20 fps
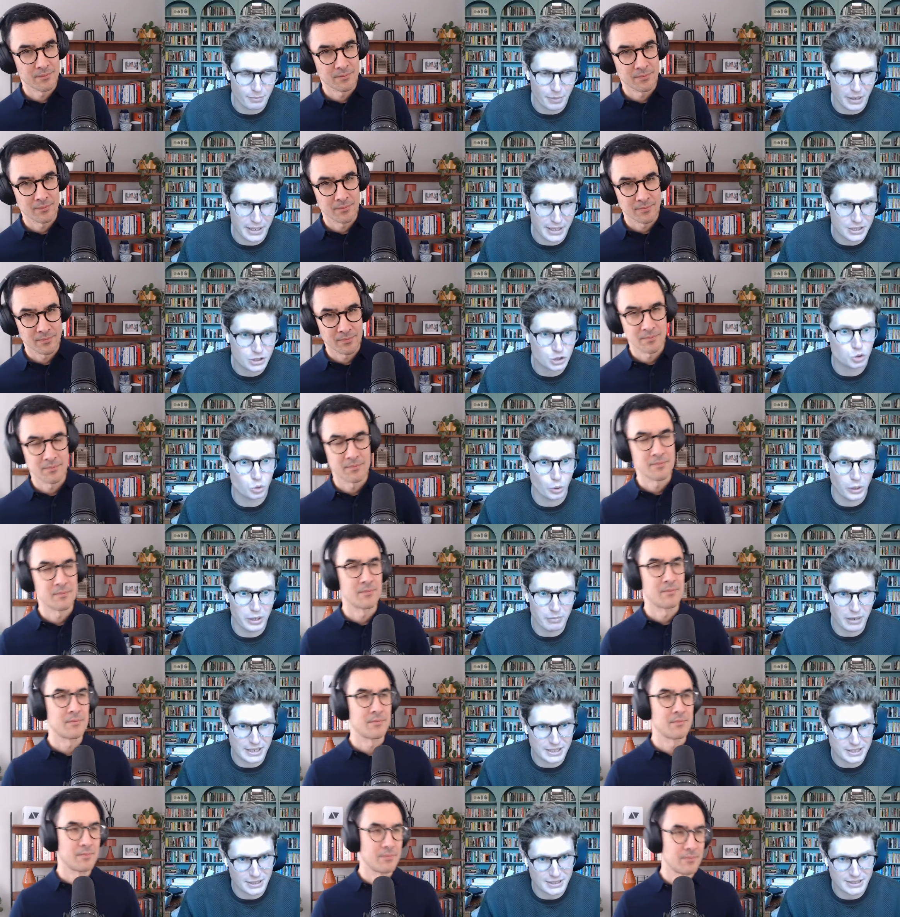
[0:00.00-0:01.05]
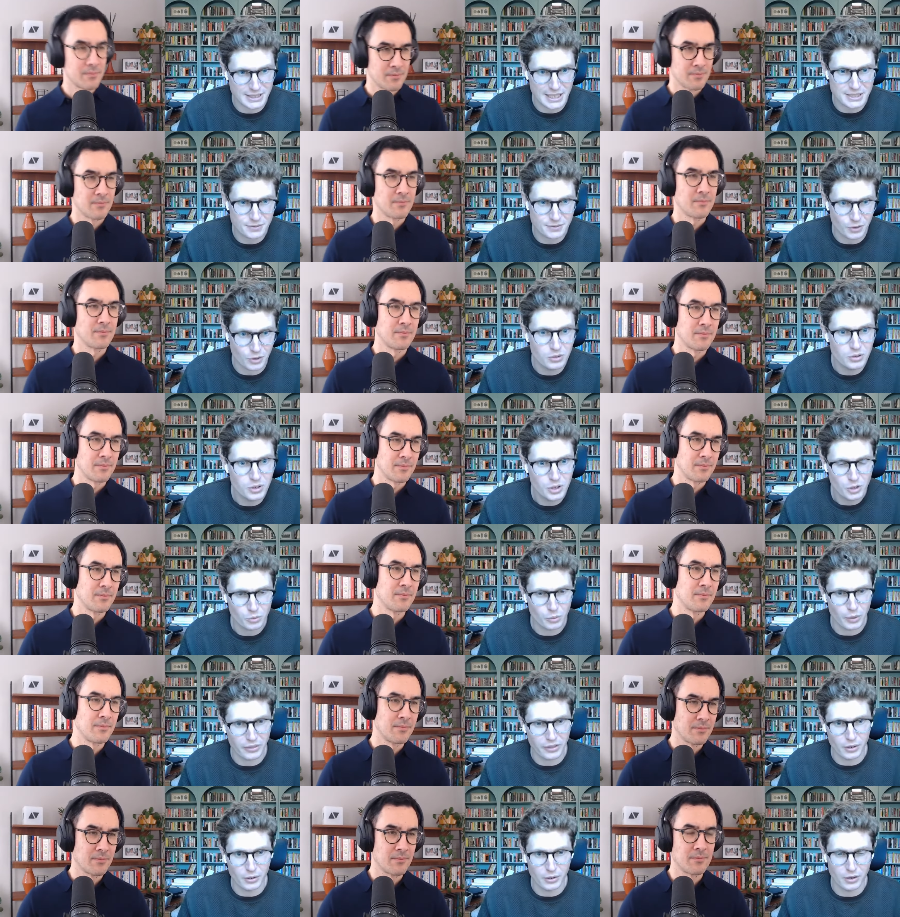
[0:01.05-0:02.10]
Speaker 1: been extremely successful,
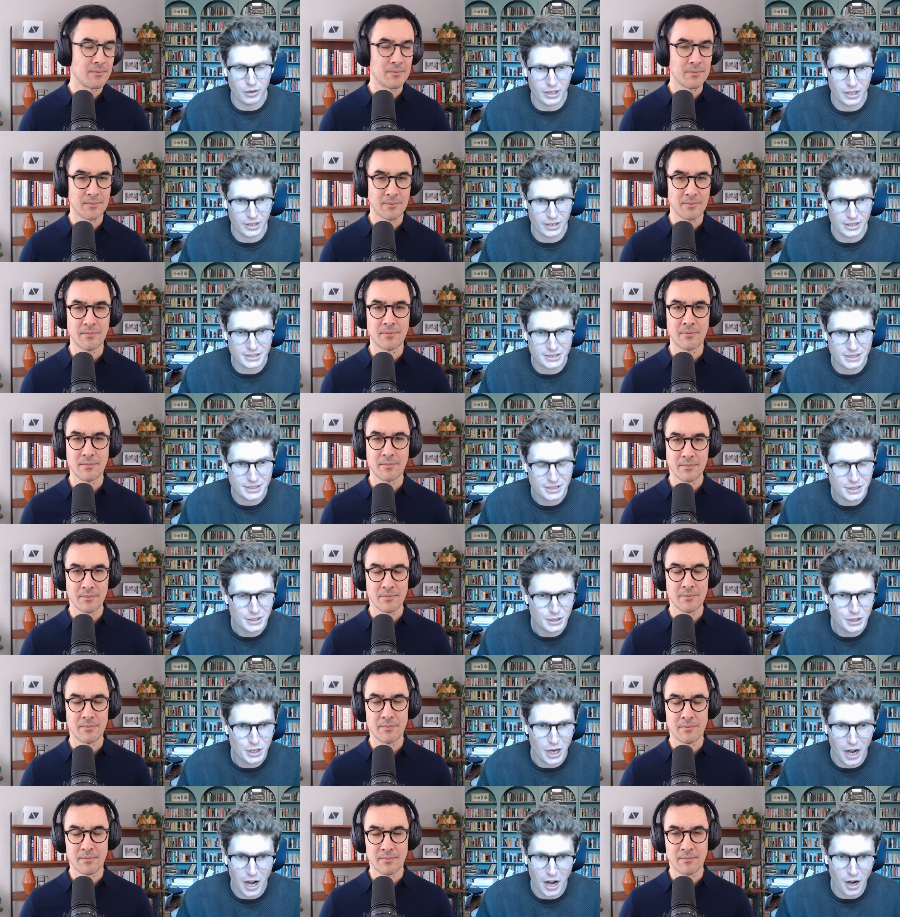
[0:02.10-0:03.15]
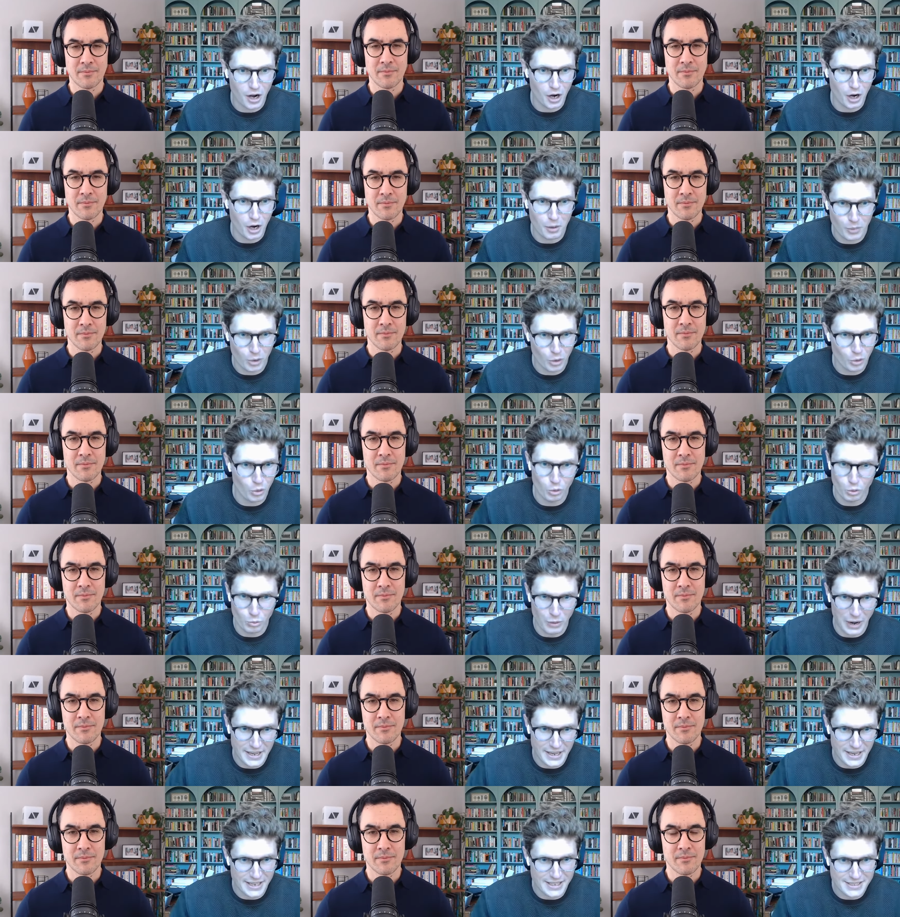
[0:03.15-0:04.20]
whether you look at Arm or
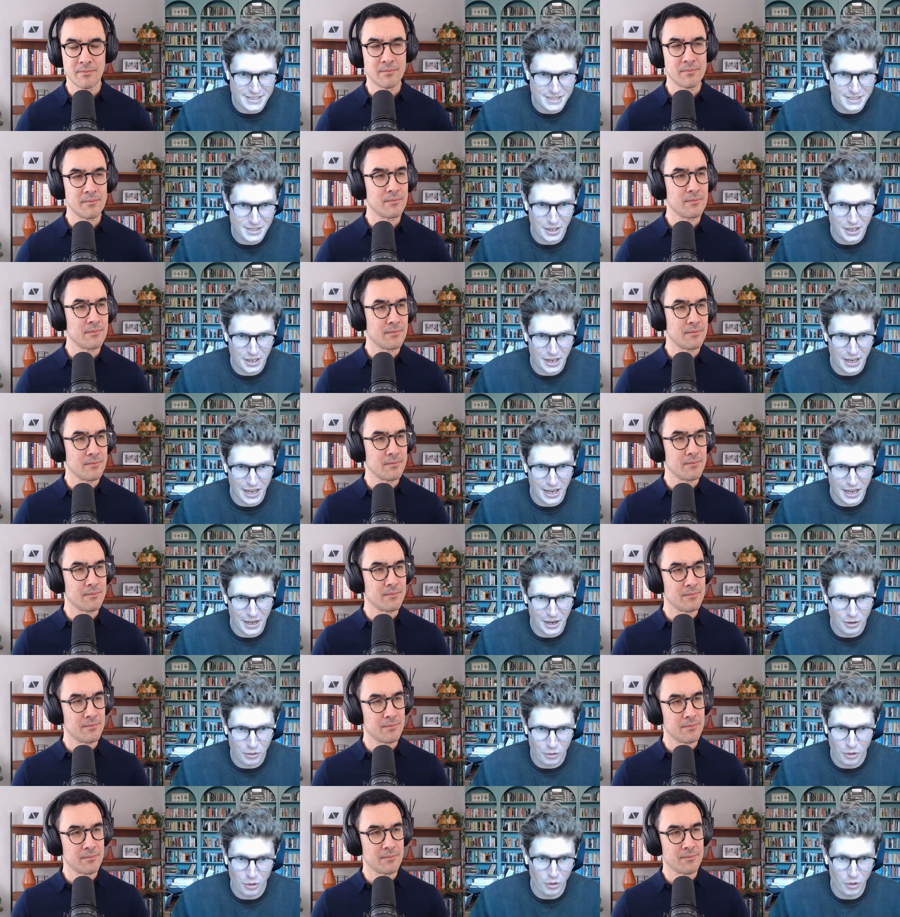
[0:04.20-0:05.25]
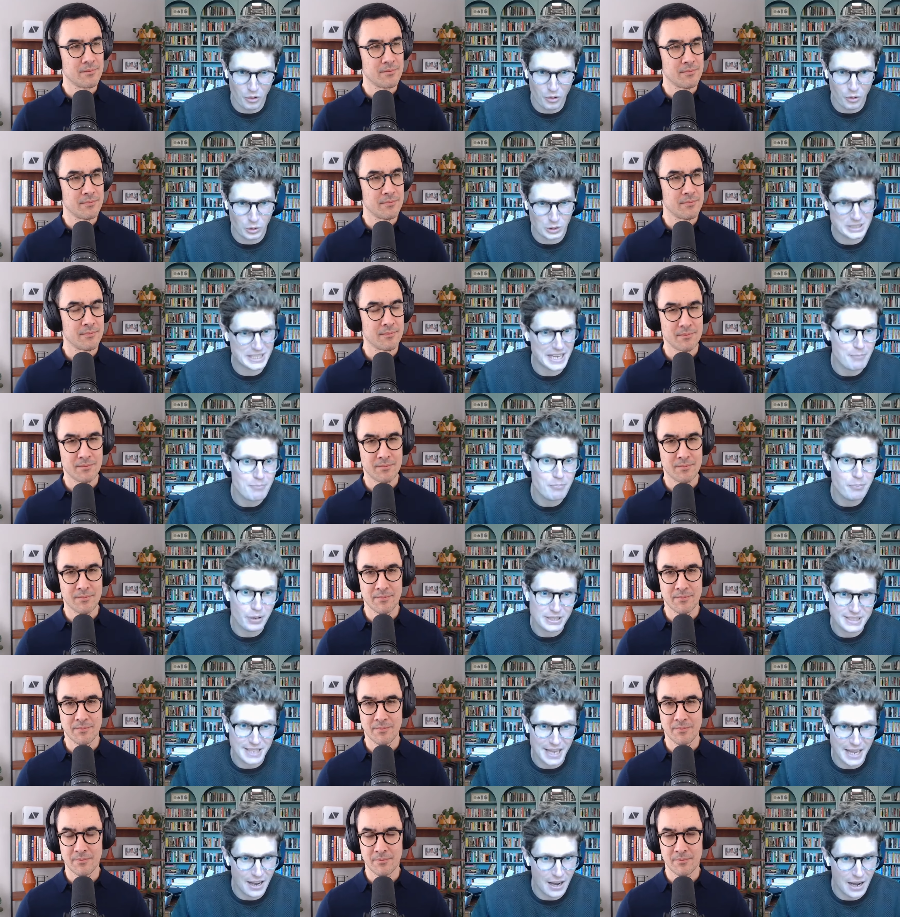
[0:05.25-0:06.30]
Reddit or
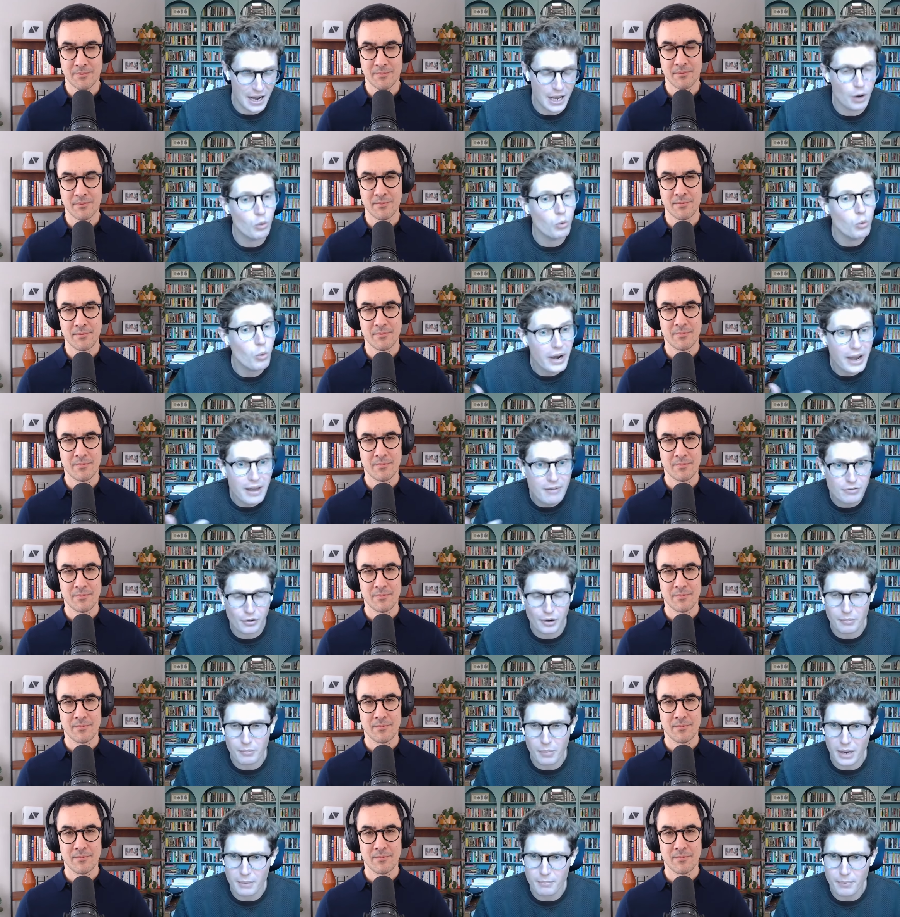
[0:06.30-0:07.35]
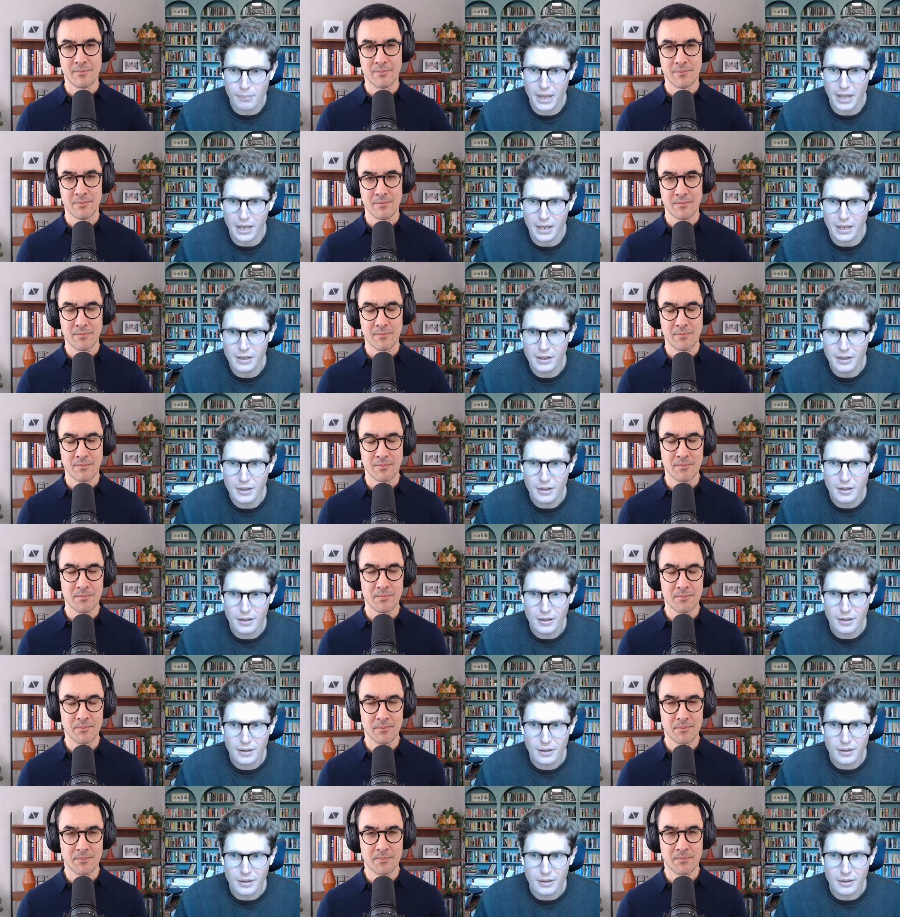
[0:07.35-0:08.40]
Tempus AI or whatever it might be,
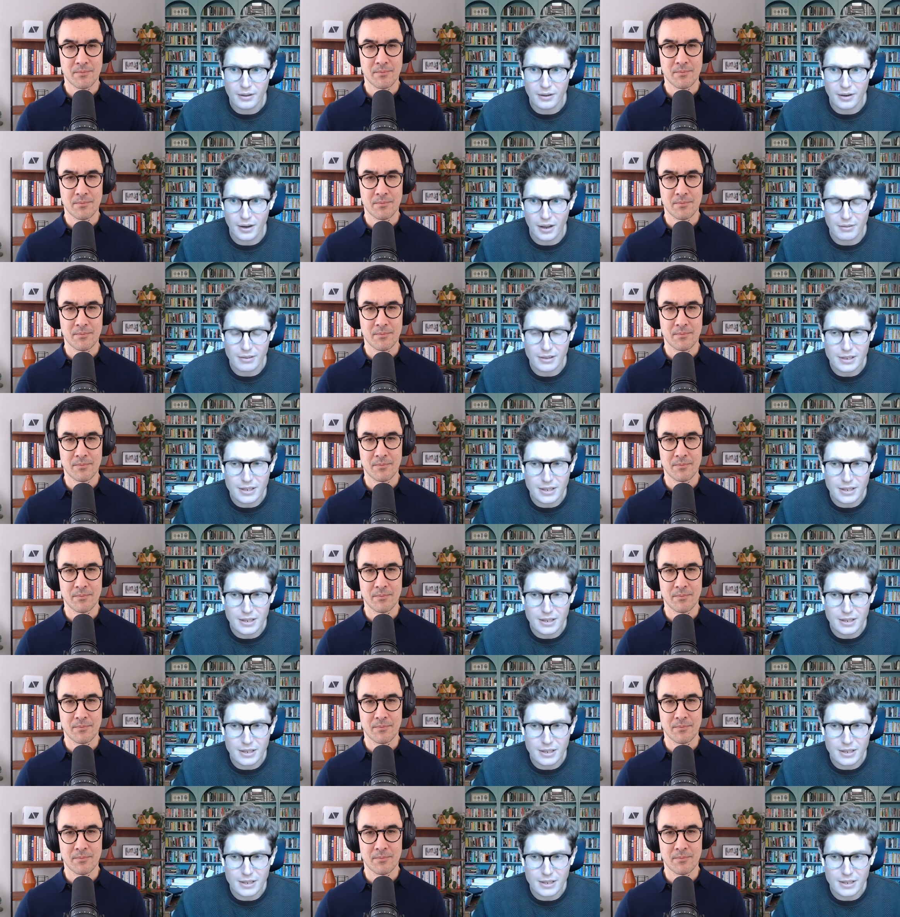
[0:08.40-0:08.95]
you know,